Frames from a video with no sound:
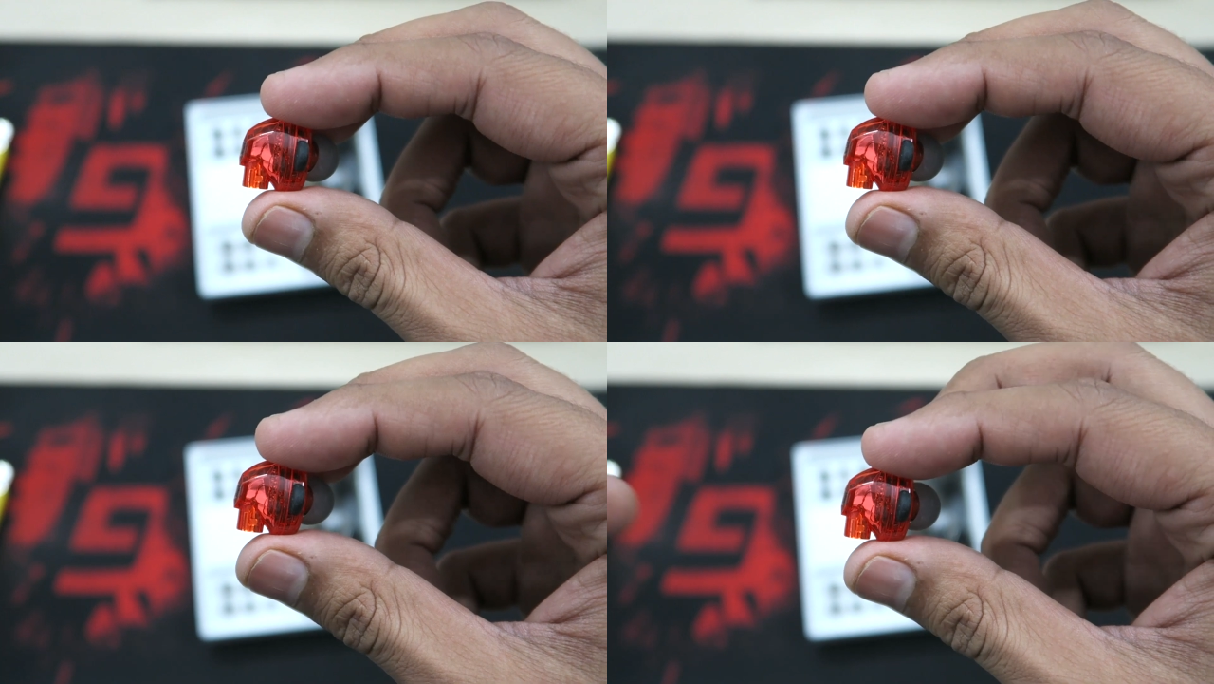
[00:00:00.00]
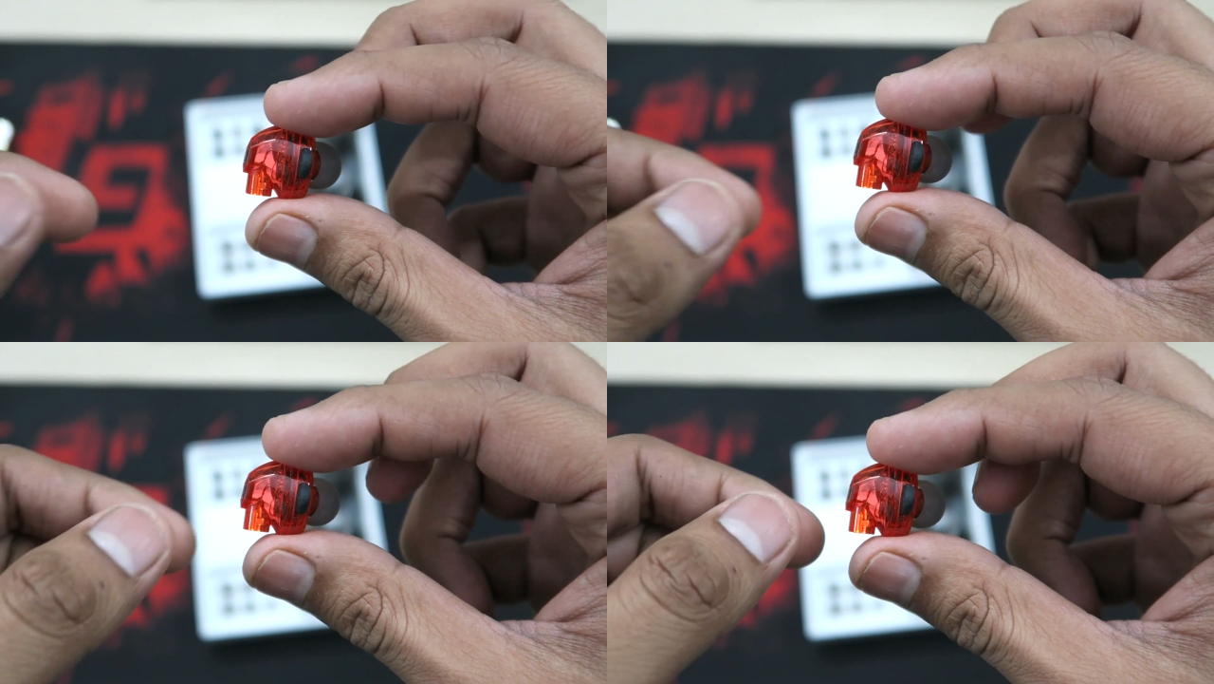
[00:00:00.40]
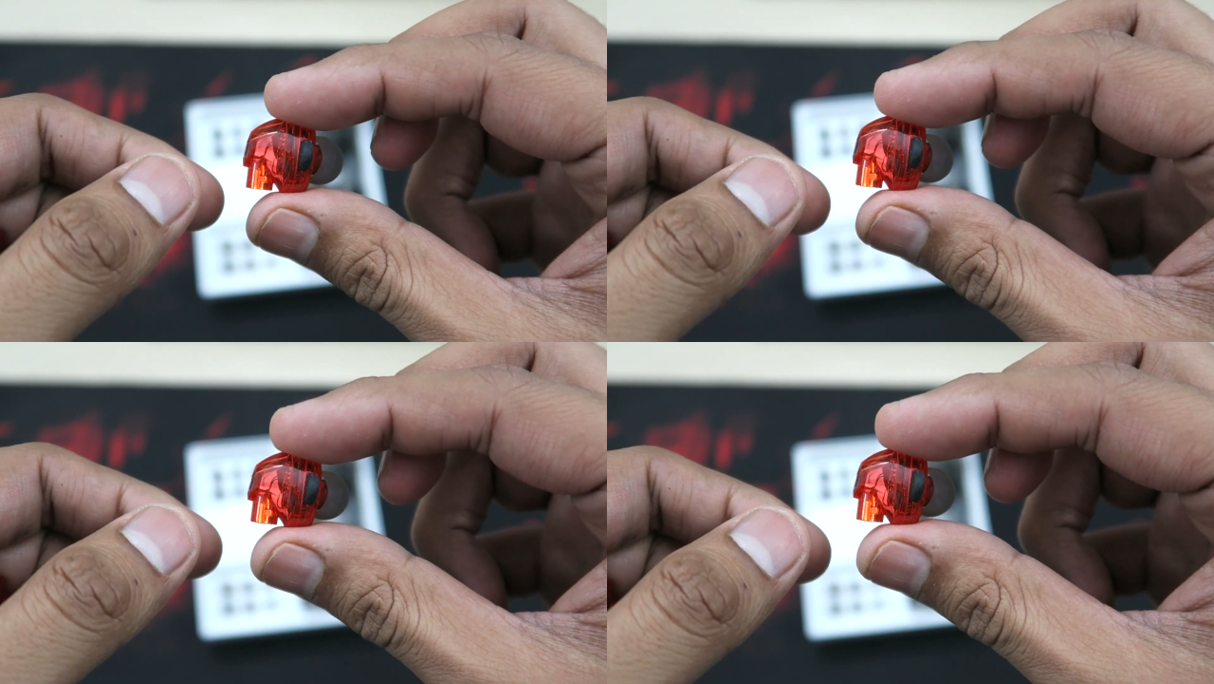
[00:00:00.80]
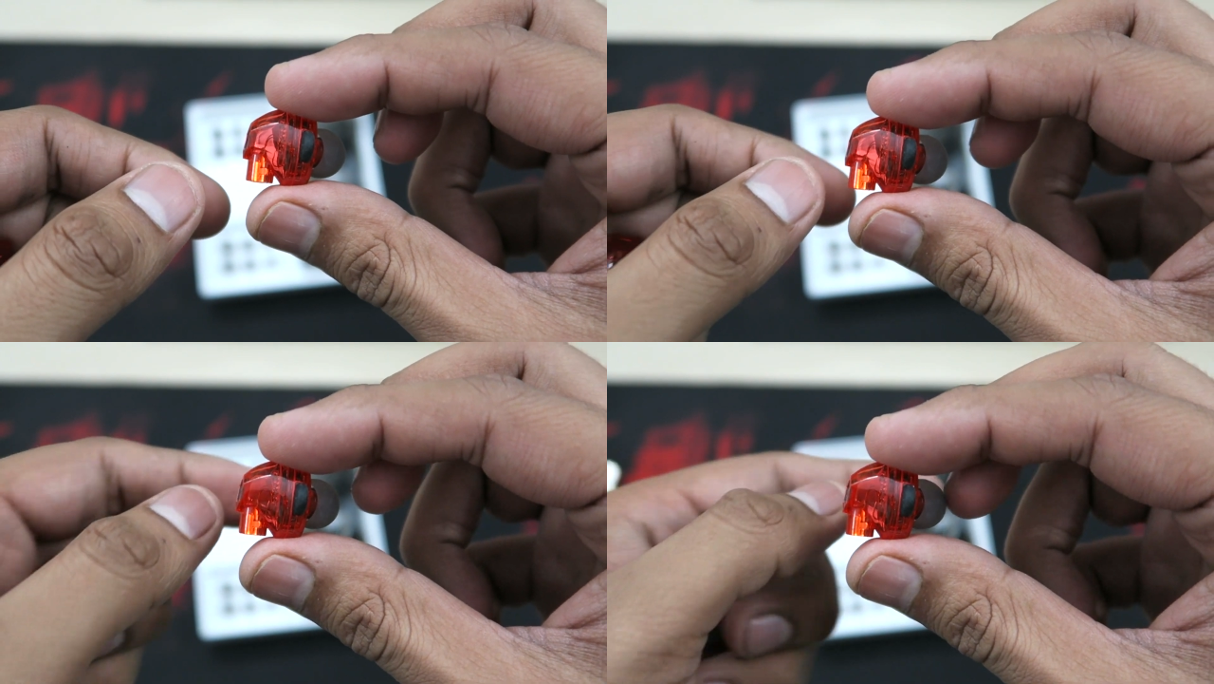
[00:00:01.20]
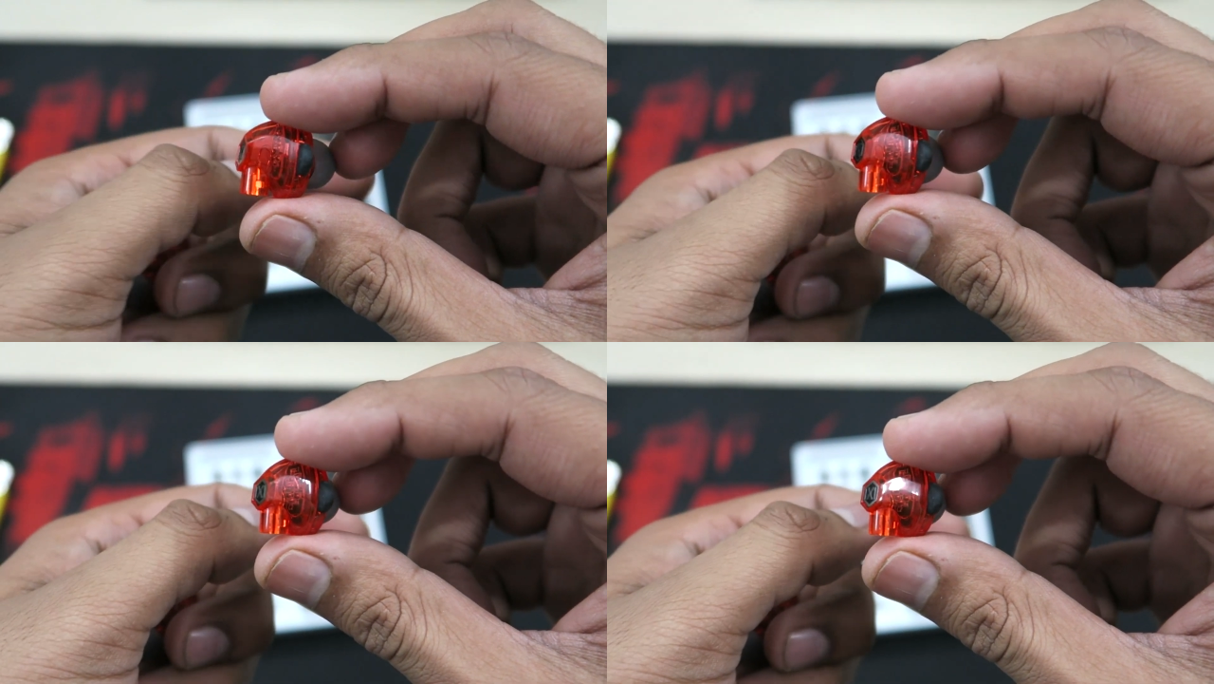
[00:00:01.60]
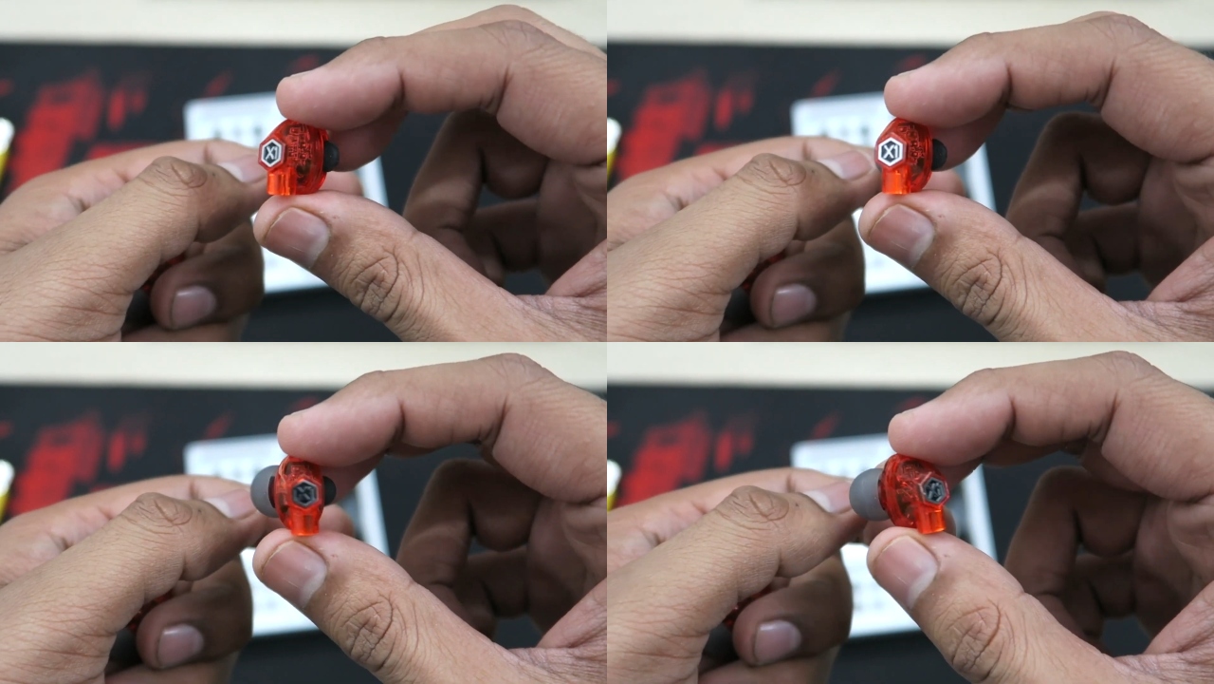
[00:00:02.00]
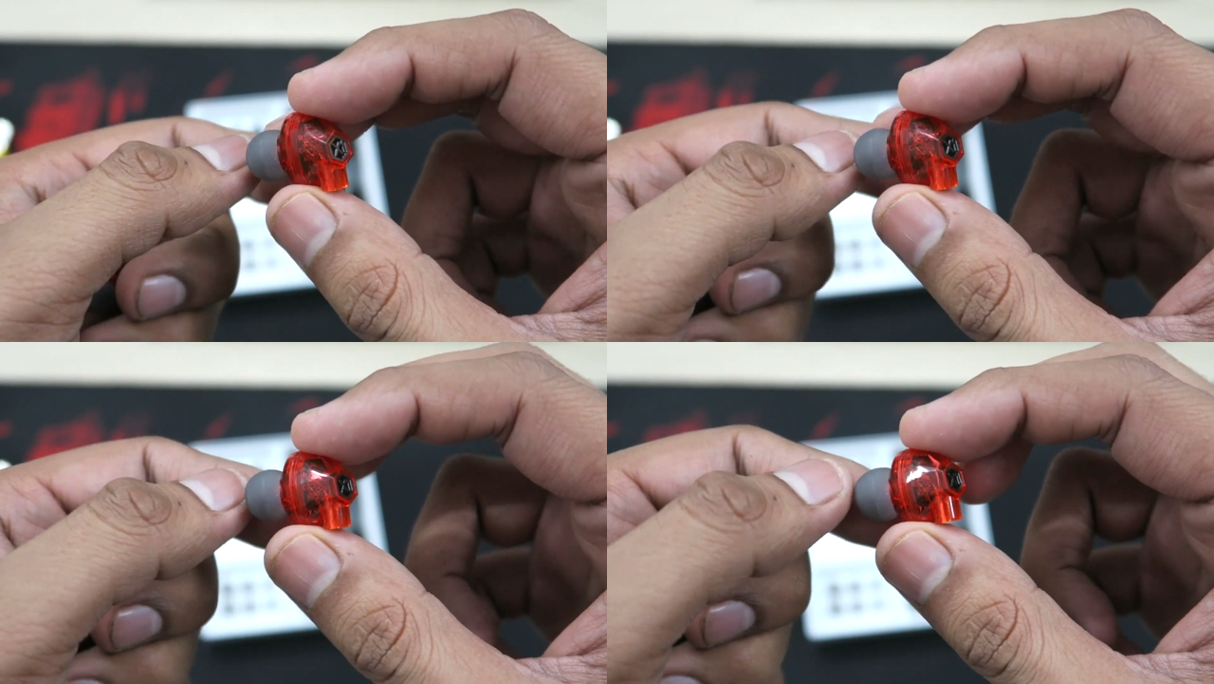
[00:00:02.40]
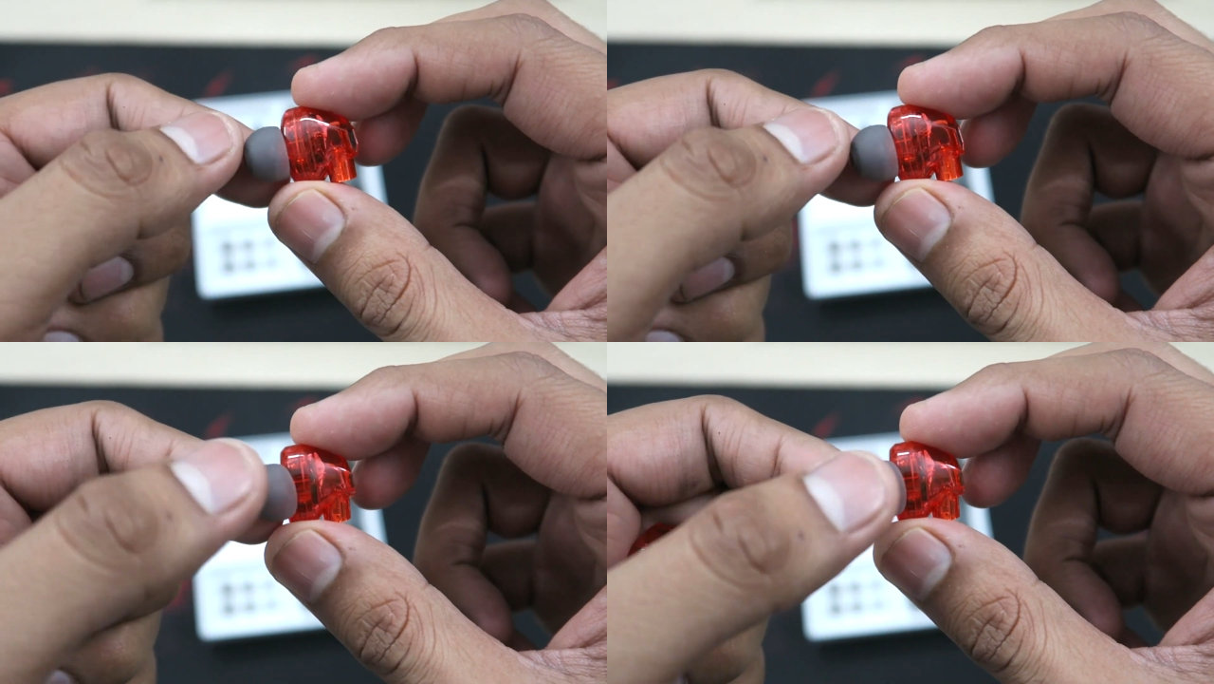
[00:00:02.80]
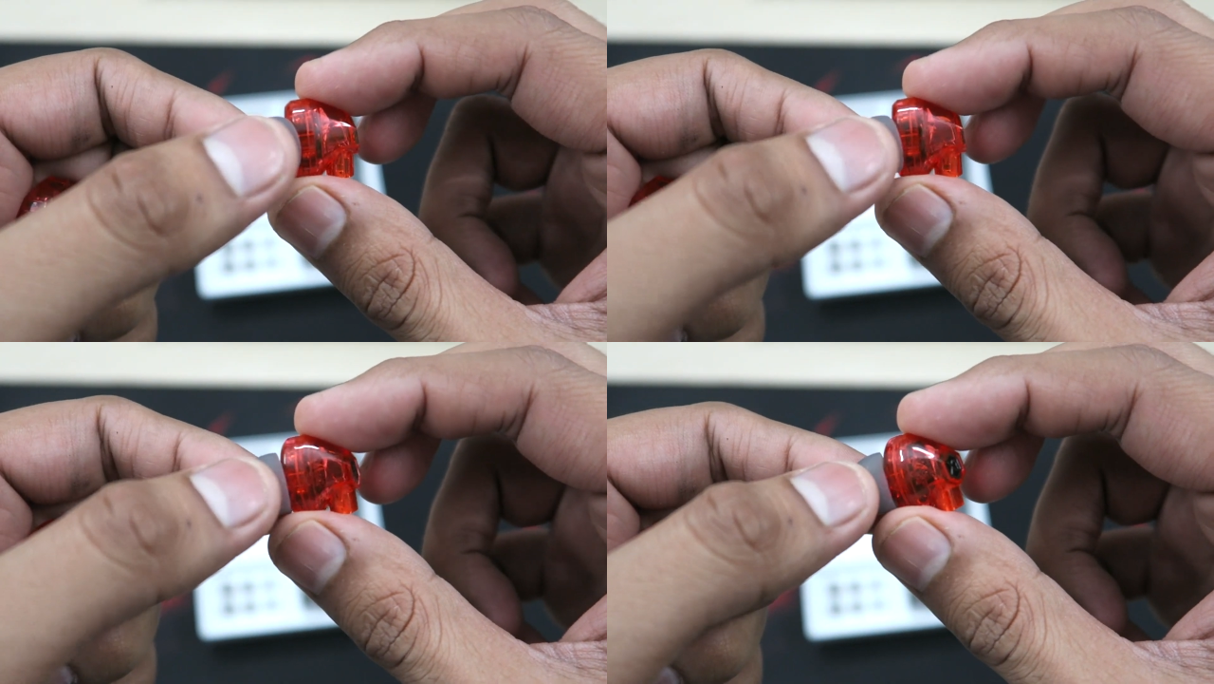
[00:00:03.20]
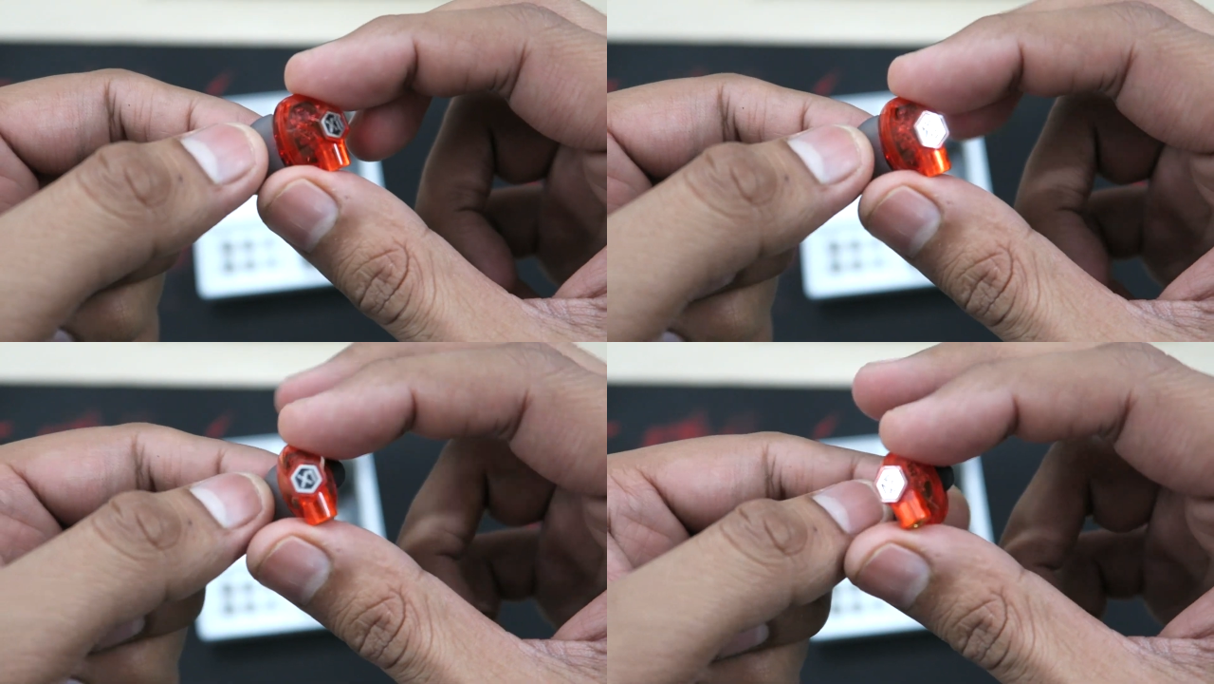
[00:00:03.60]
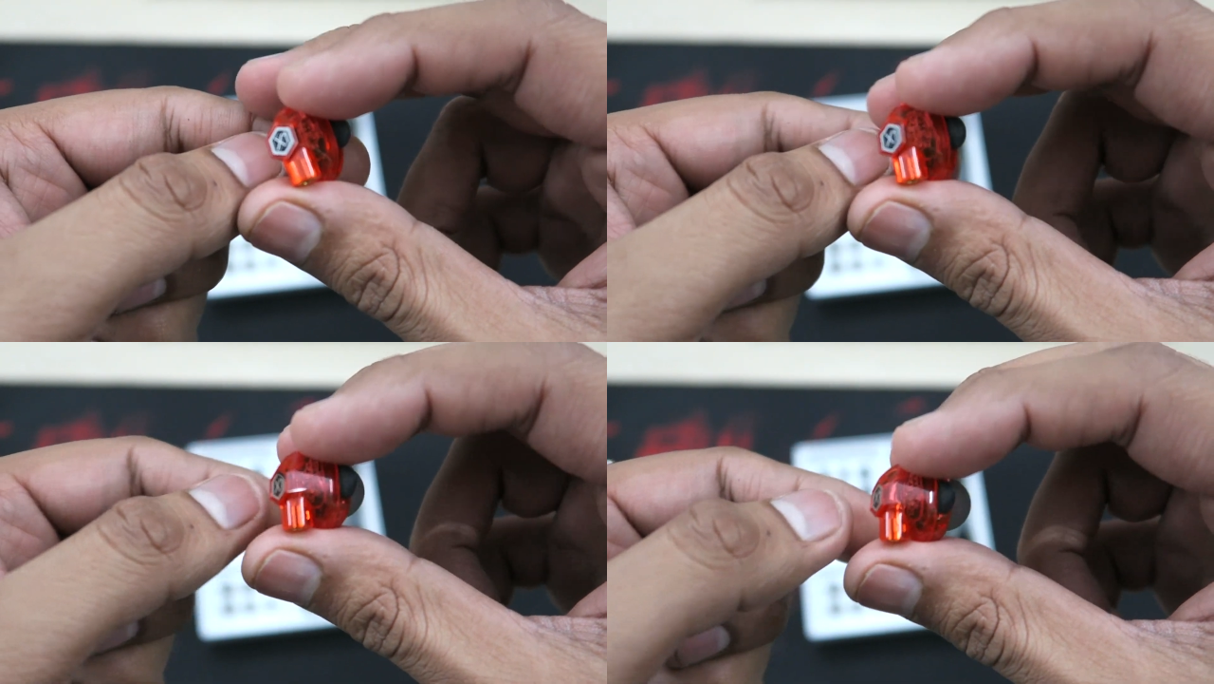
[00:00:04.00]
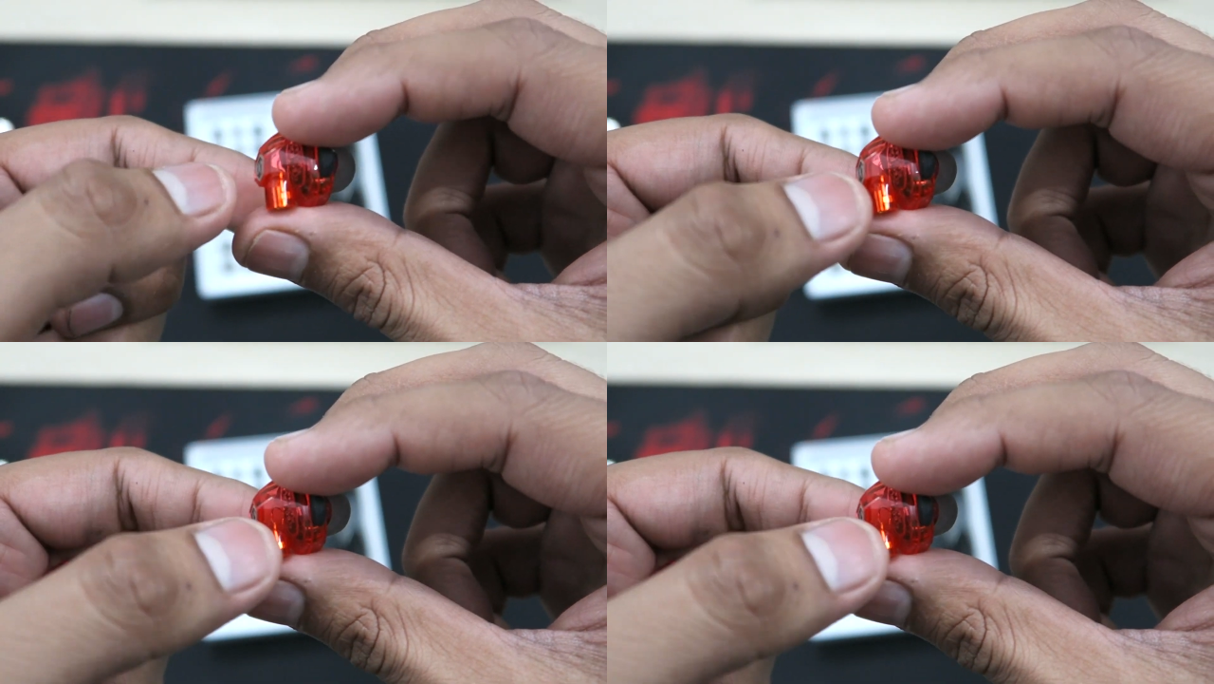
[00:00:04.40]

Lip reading: Nobody's mouth can be seen.